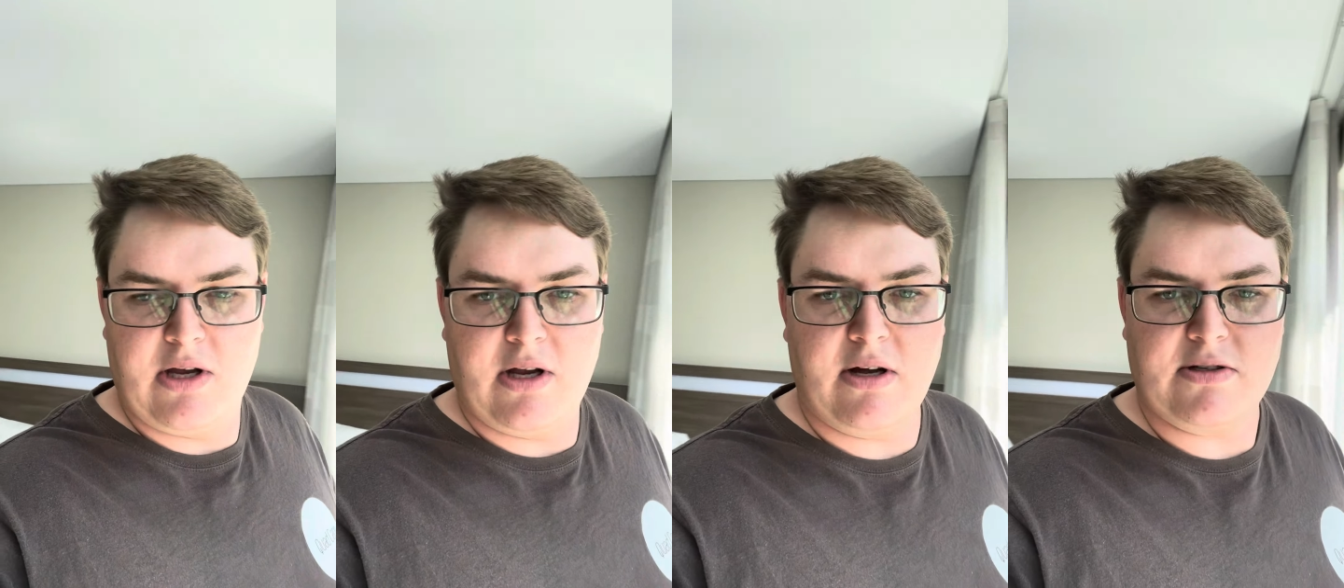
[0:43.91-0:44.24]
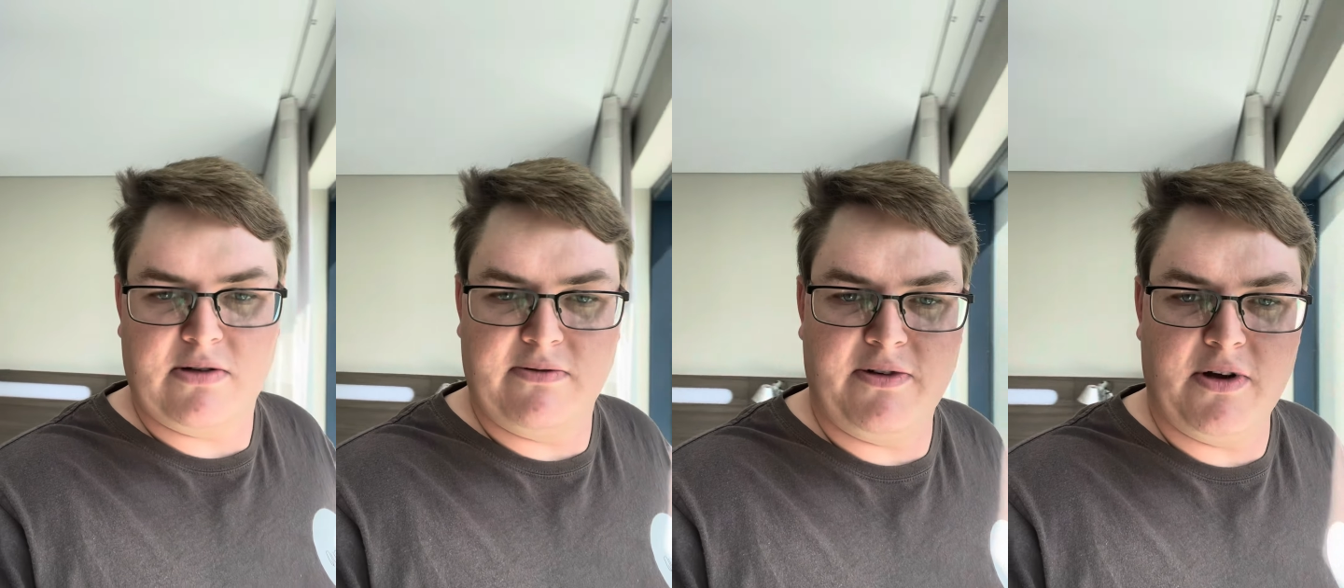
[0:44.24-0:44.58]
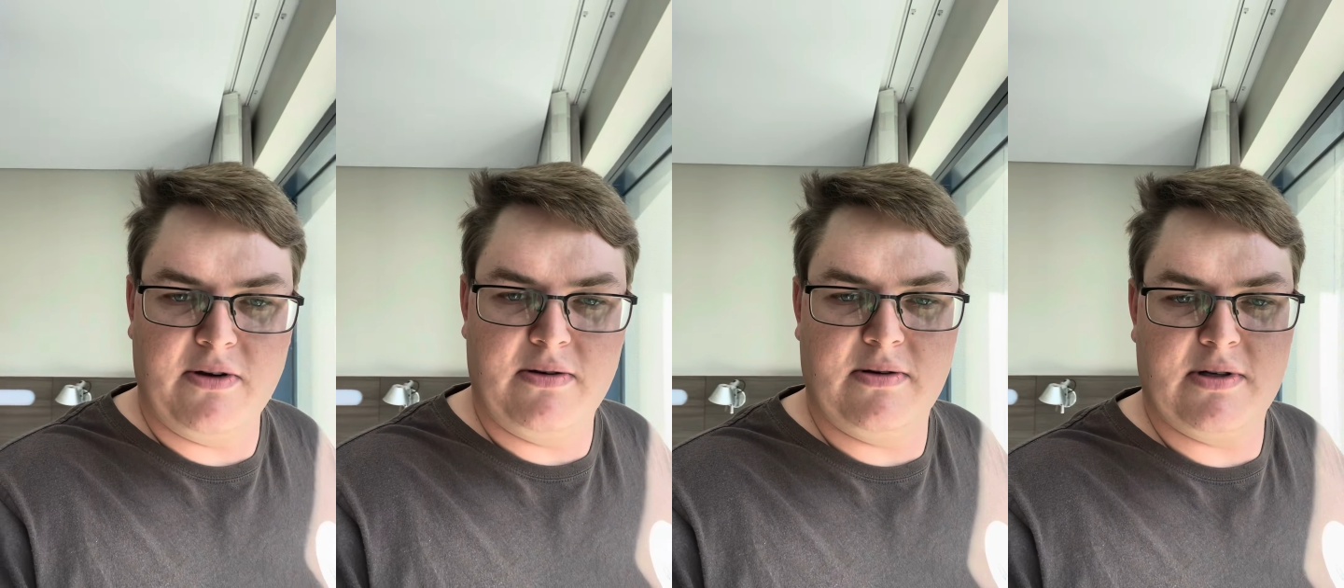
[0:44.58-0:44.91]
you know, it's good
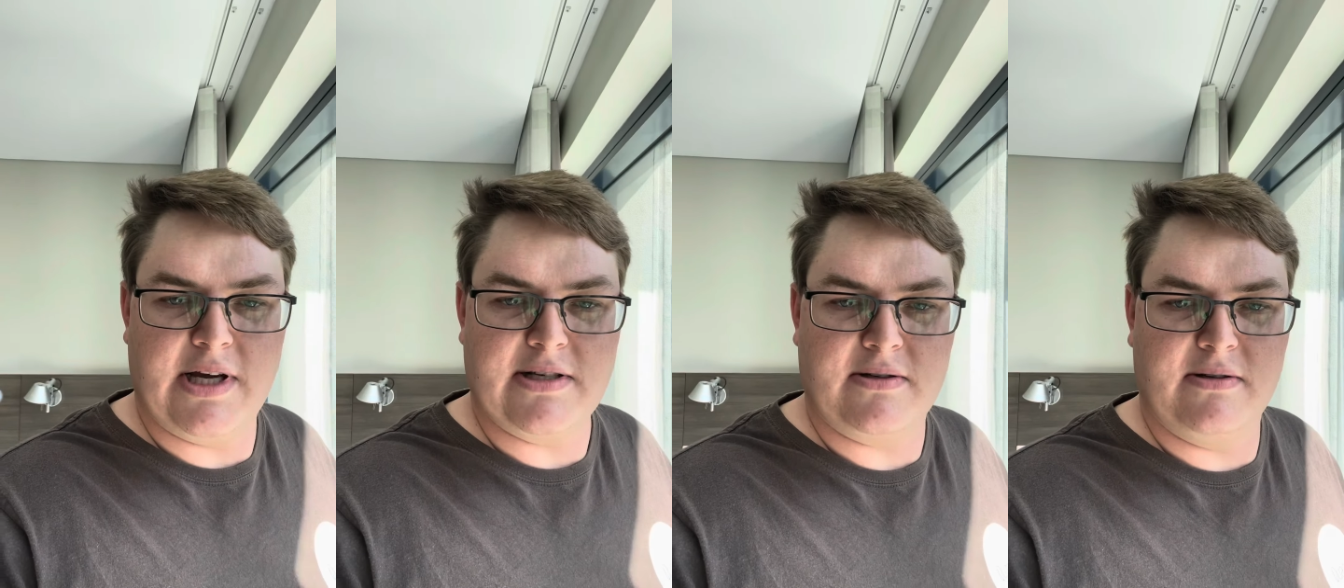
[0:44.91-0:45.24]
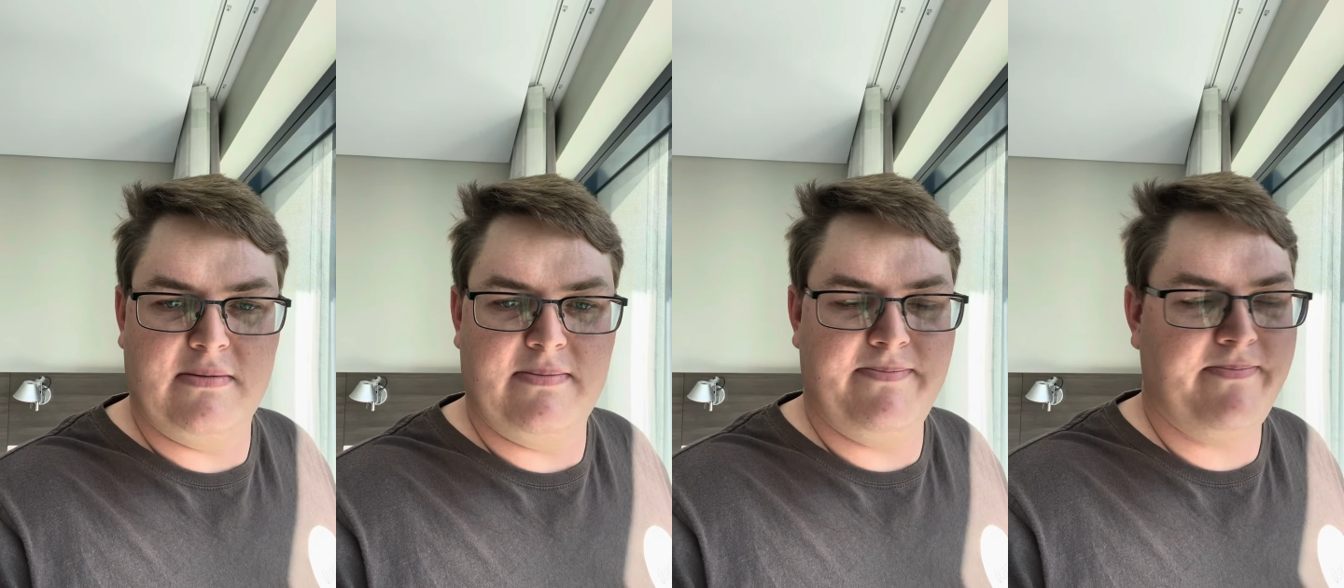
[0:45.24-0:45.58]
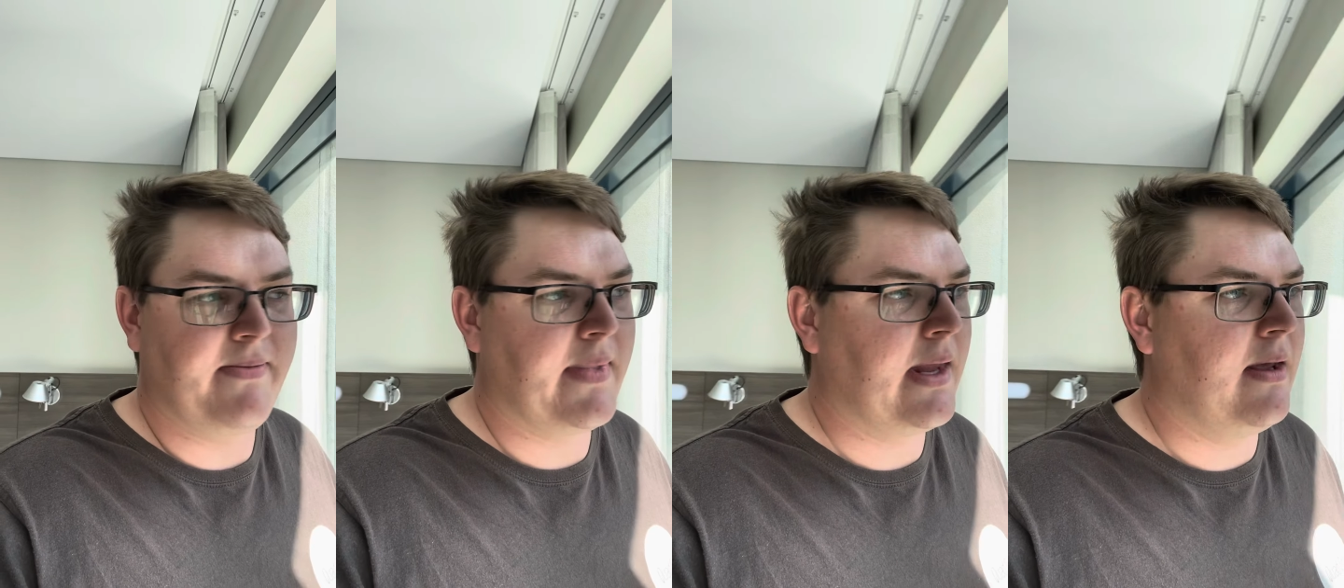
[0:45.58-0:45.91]
food, tastes good,
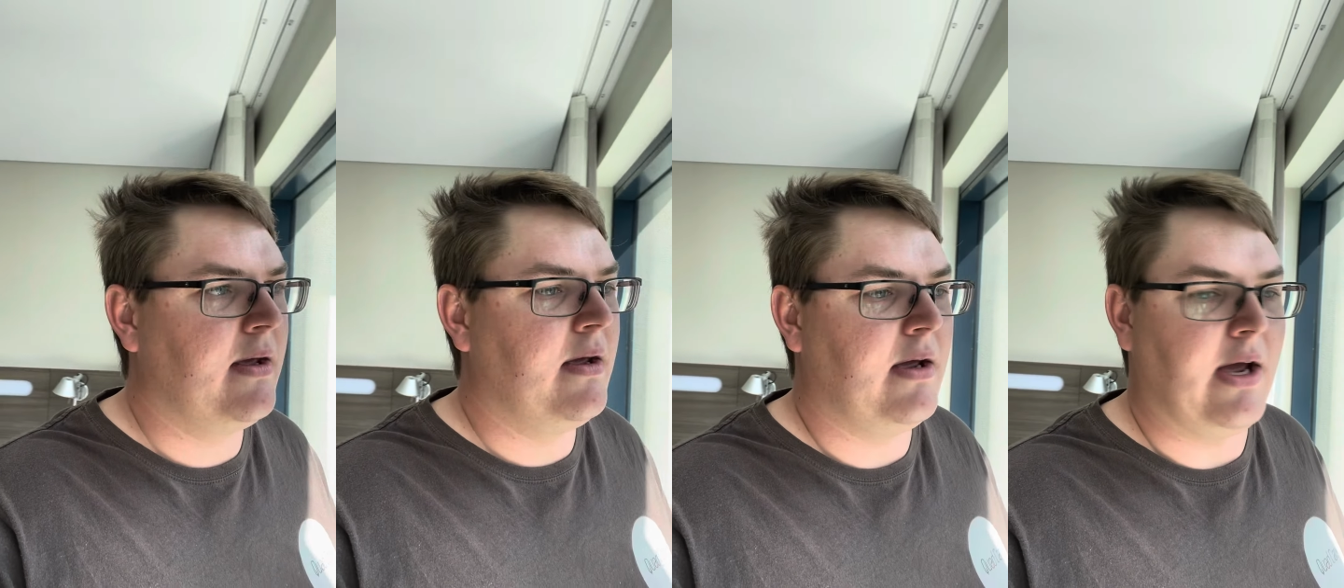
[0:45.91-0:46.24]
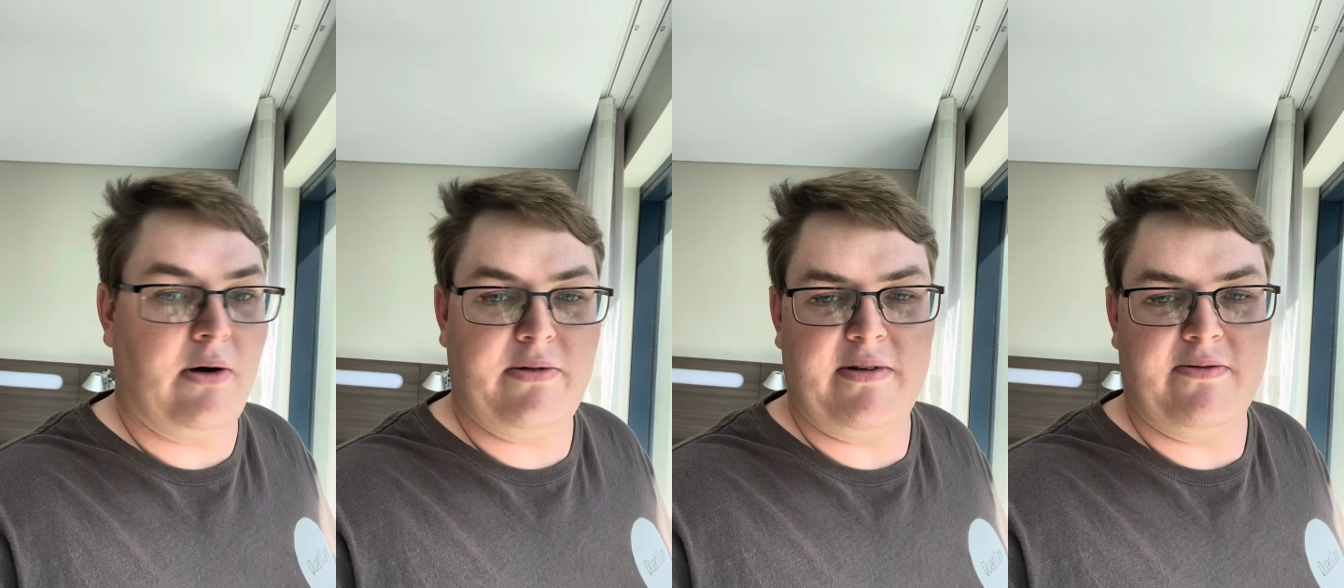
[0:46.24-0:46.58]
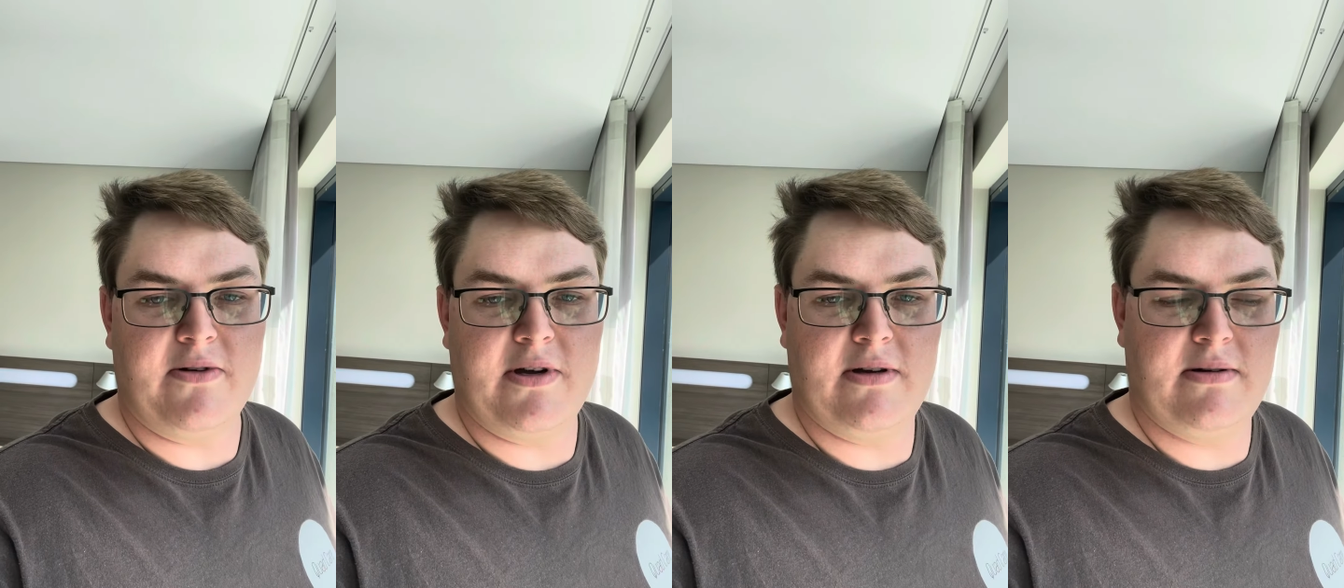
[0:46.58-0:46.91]
healthy
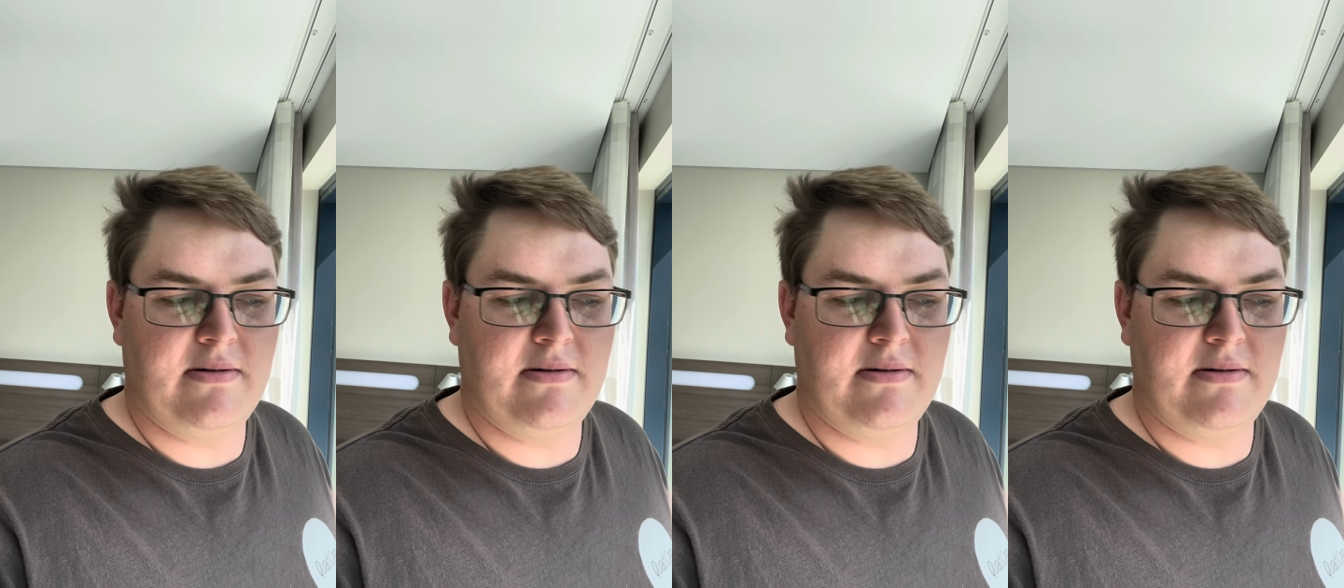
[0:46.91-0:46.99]
for you.